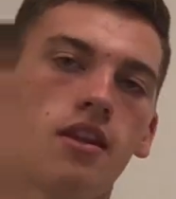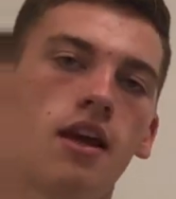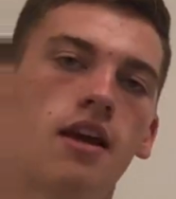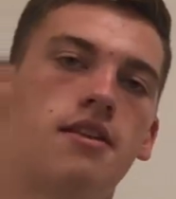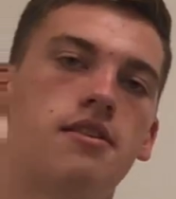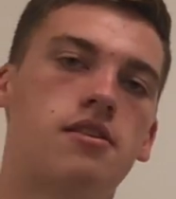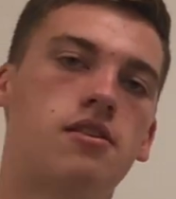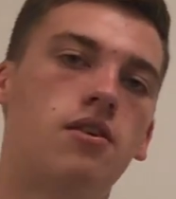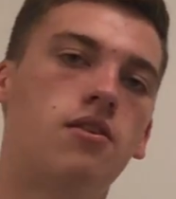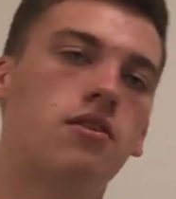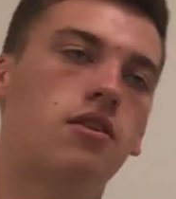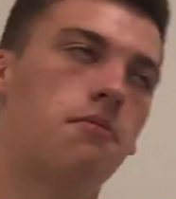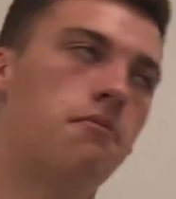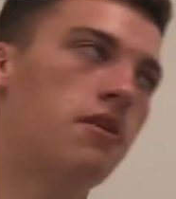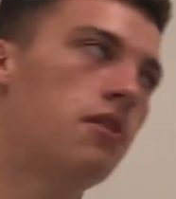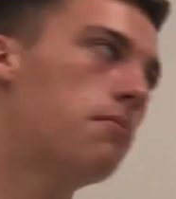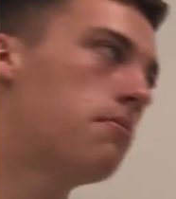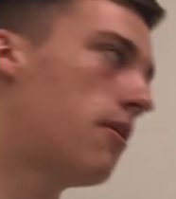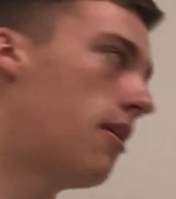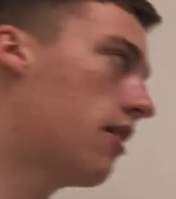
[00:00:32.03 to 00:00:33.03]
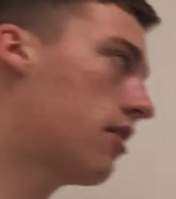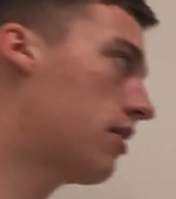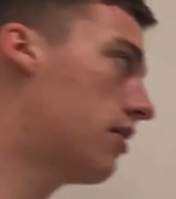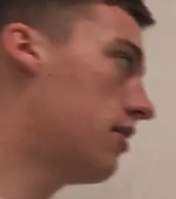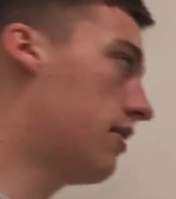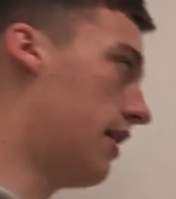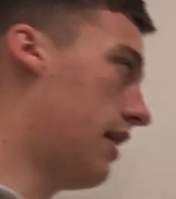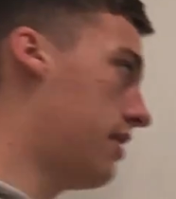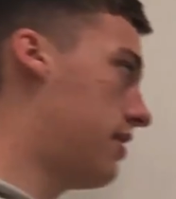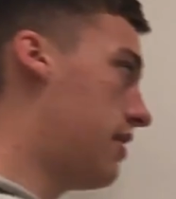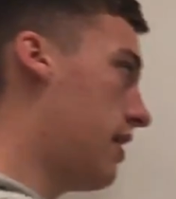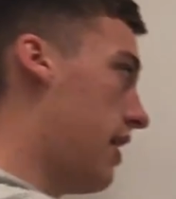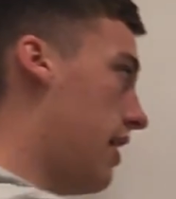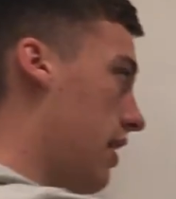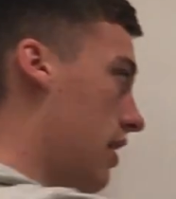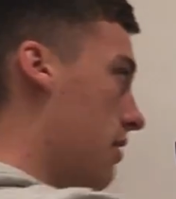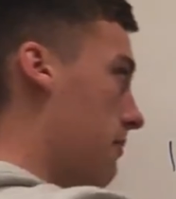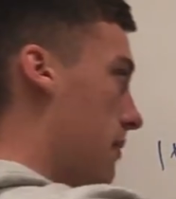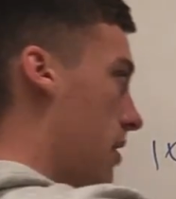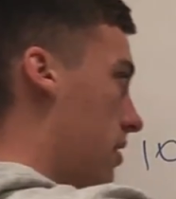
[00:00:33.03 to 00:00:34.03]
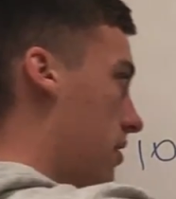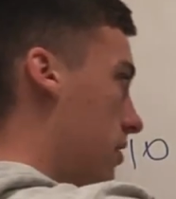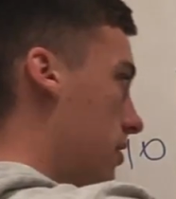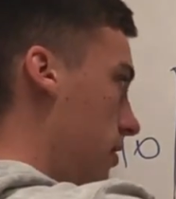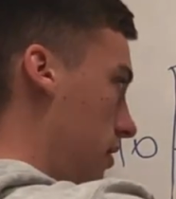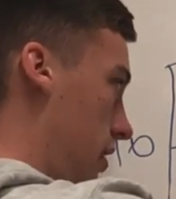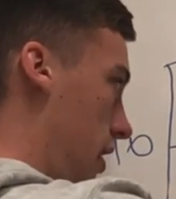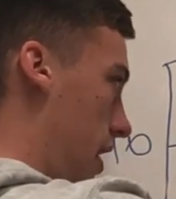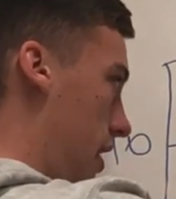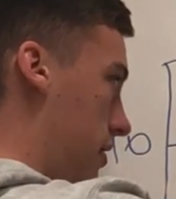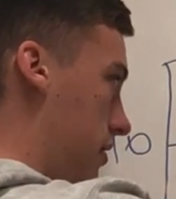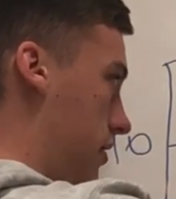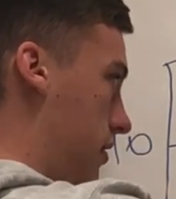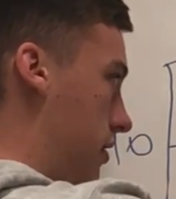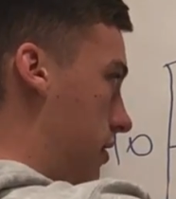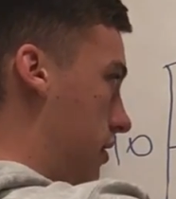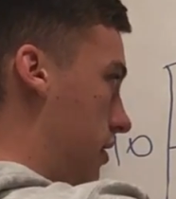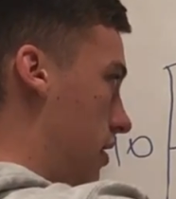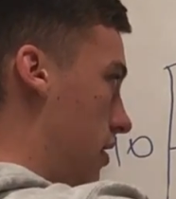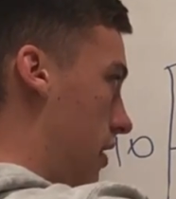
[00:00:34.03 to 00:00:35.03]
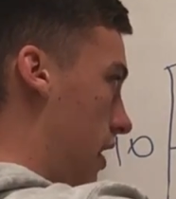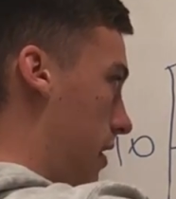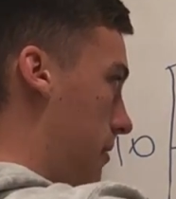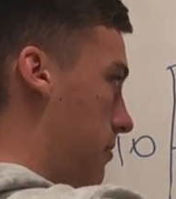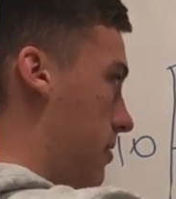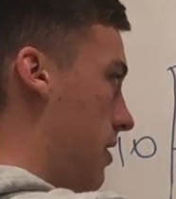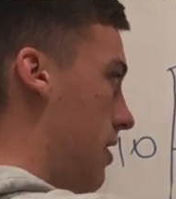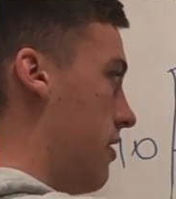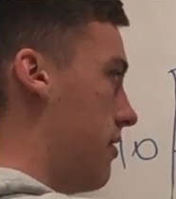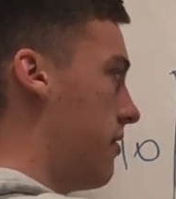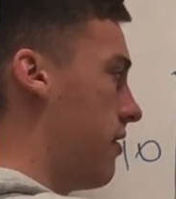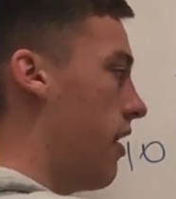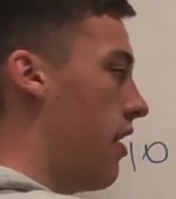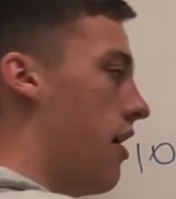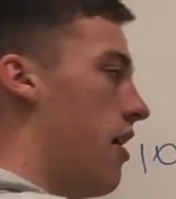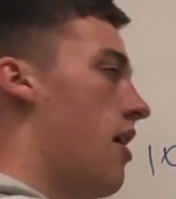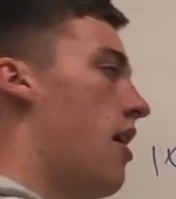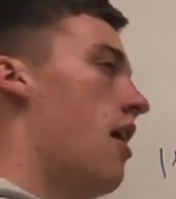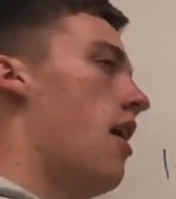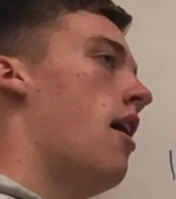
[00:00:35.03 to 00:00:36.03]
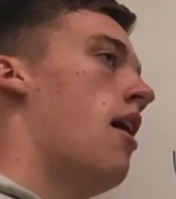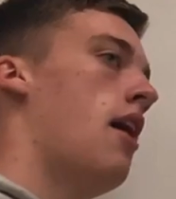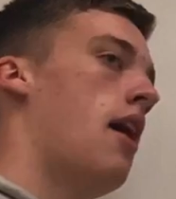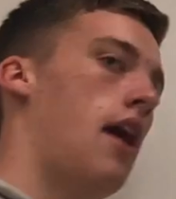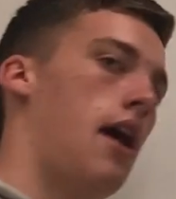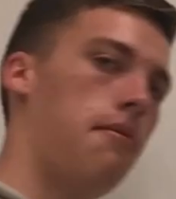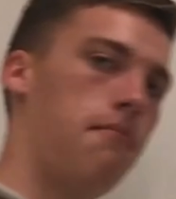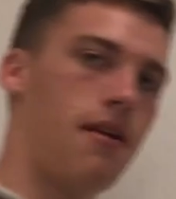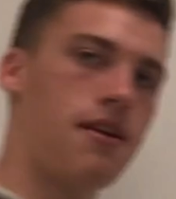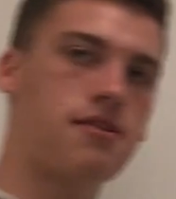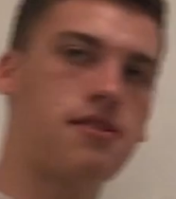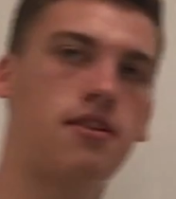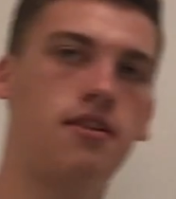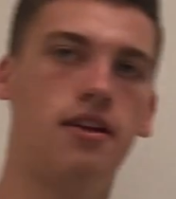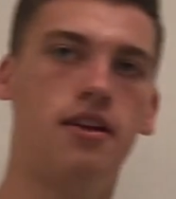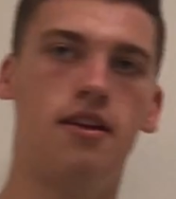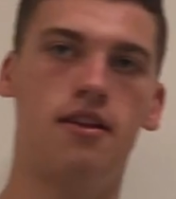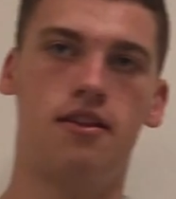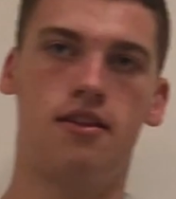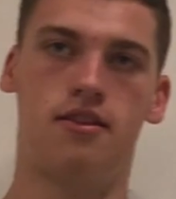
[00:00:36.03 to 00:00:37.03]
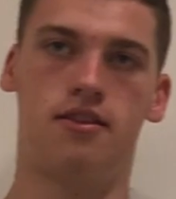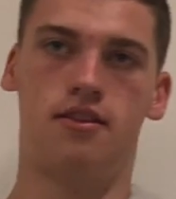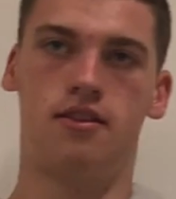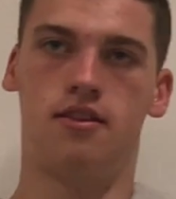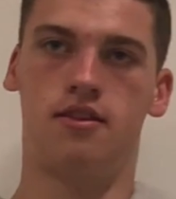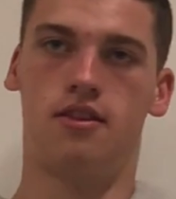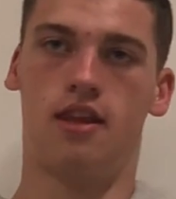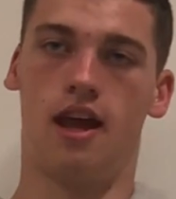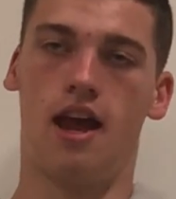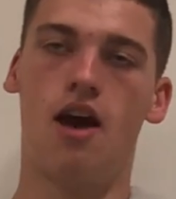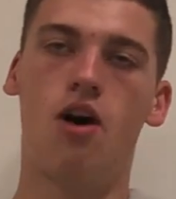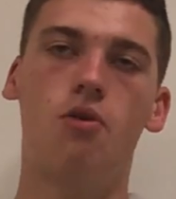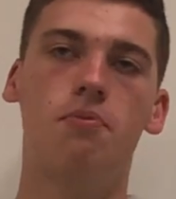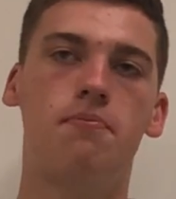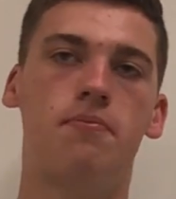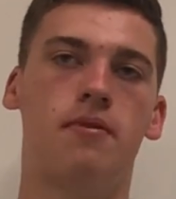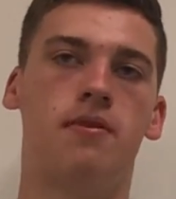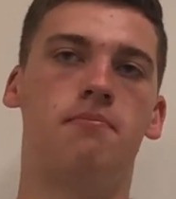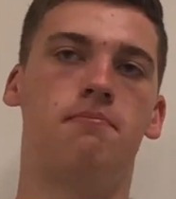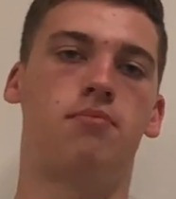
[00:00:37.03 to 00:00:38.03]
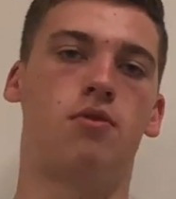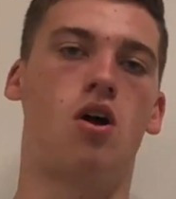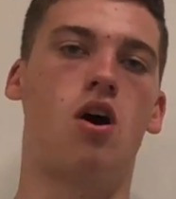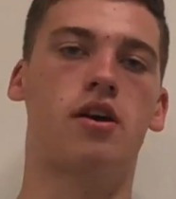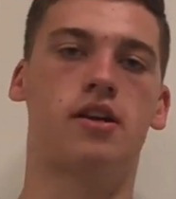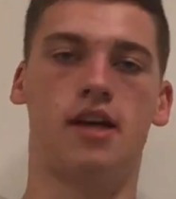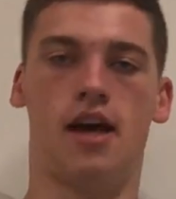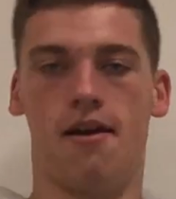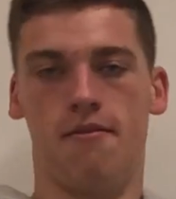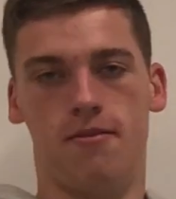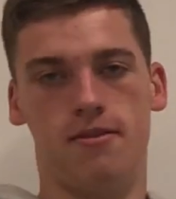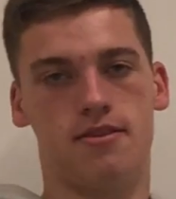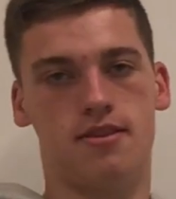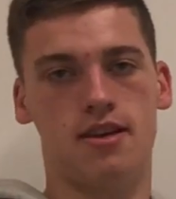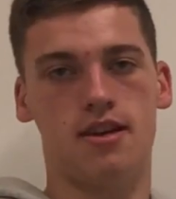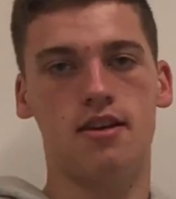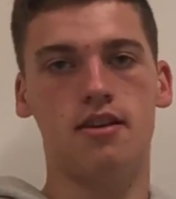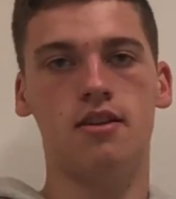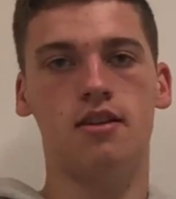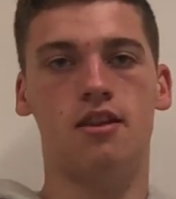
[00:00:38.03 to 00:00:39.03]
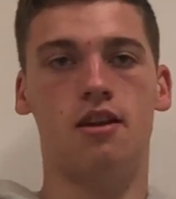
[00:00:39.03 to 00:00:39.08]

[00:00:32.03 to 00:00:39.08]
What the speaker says: And so the middle blocker, they stay in the middle, as their name says, and basically they help block everything.